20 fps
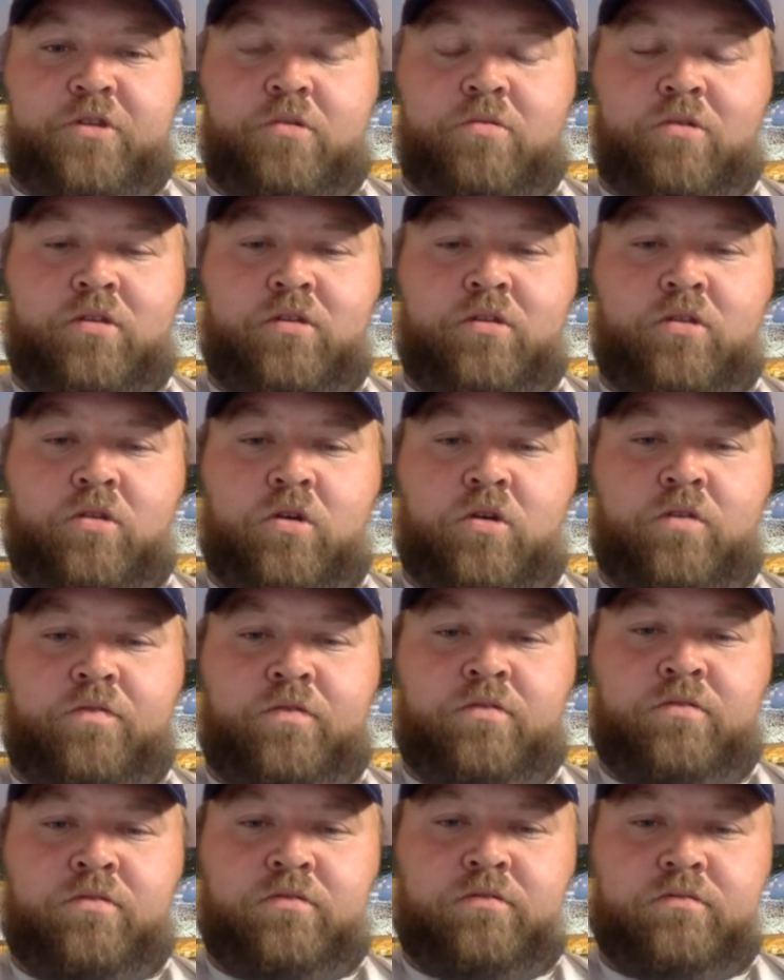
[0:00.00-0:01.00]
were in
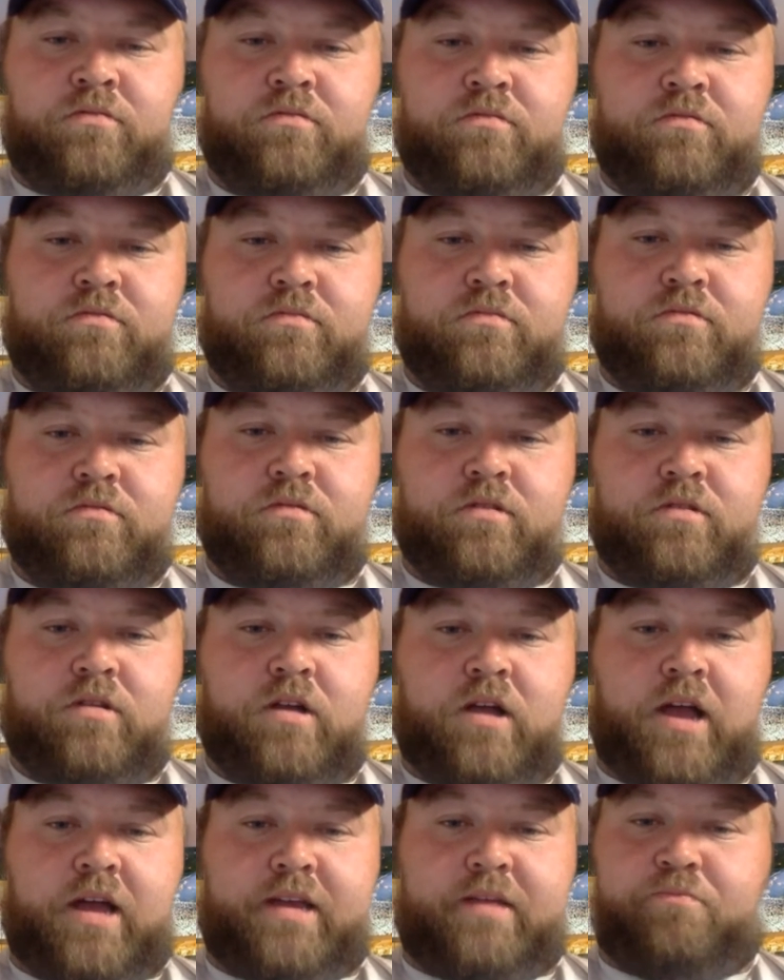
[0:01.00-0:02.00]
Louisville,
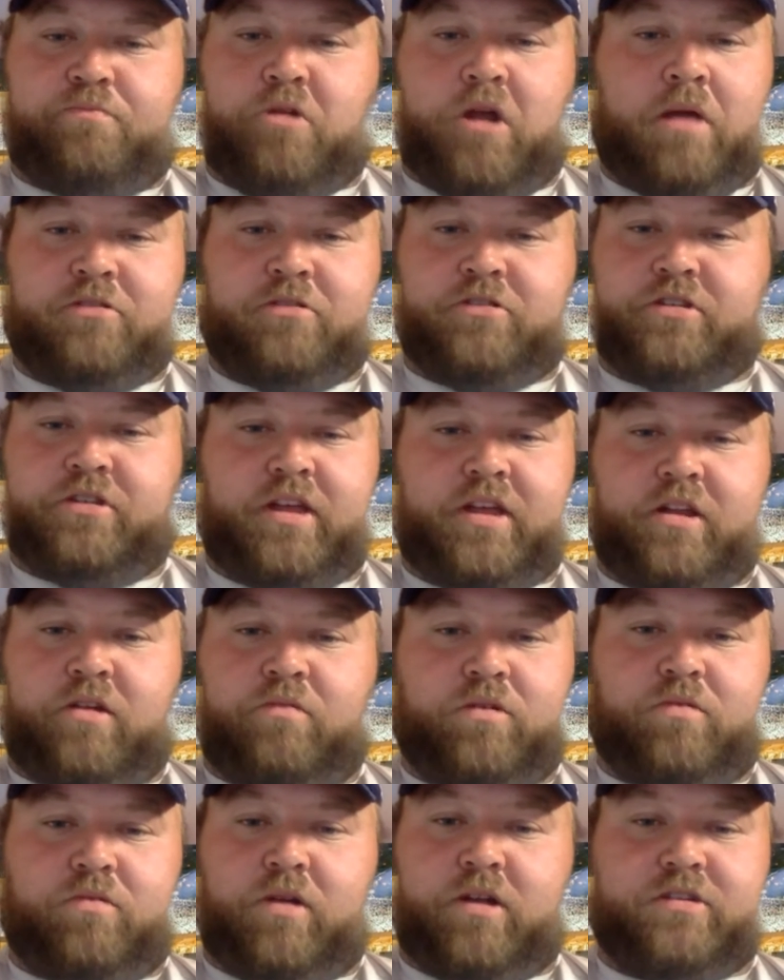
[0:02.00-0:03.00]
I can promise you they
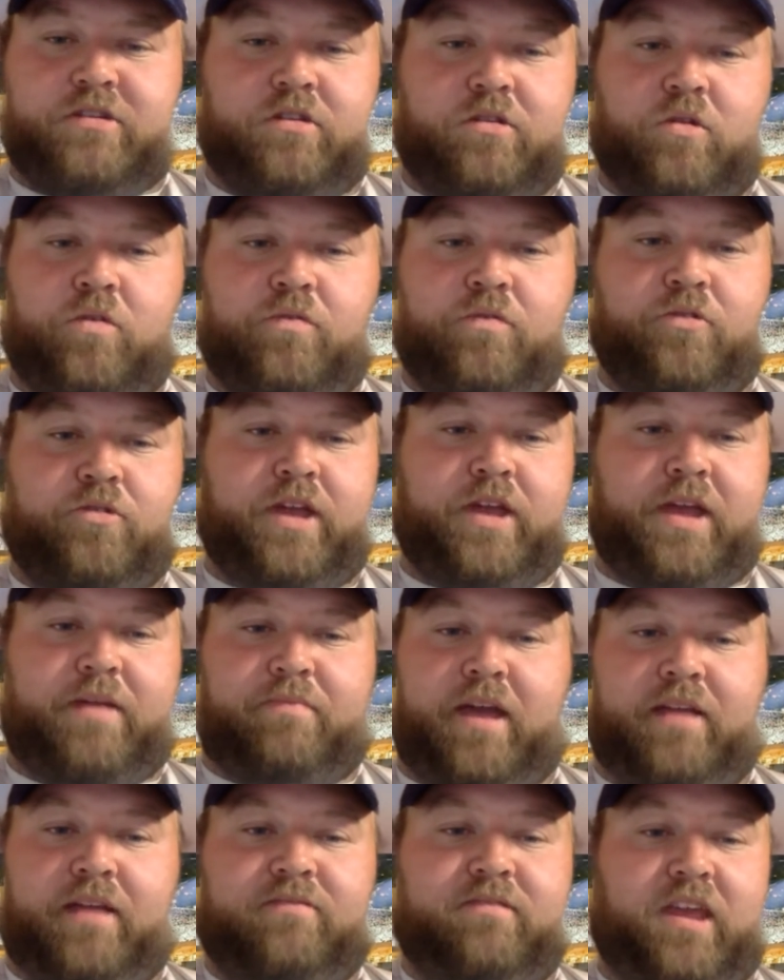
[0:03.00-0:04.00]
don't want to watch the Louisville
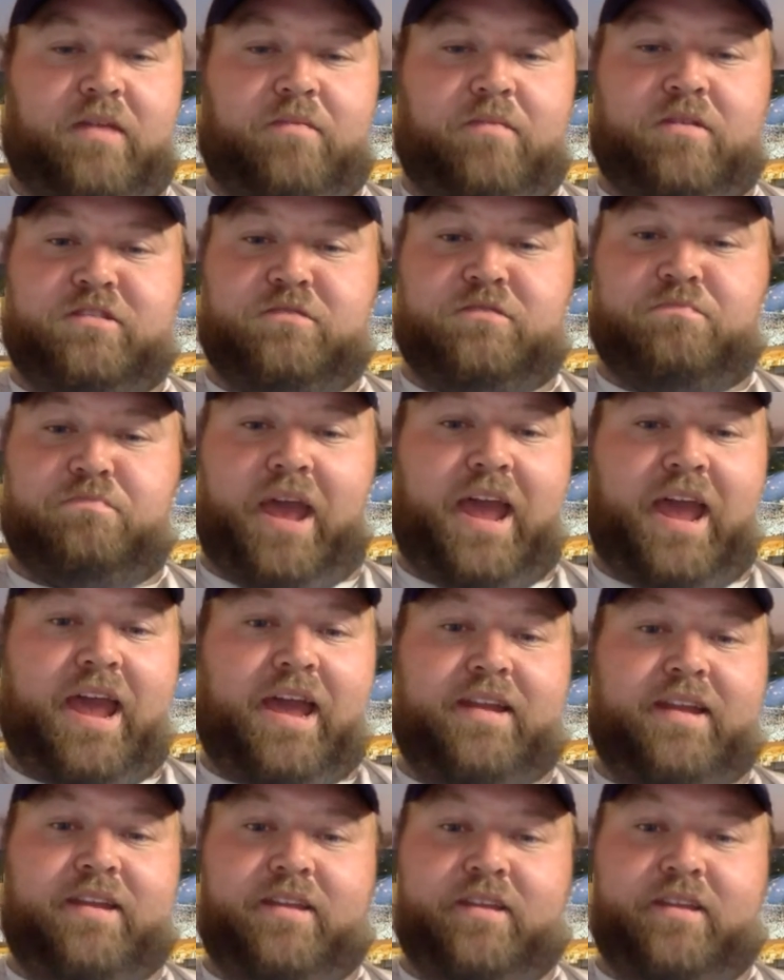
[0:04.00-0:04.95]
game. That team is bad.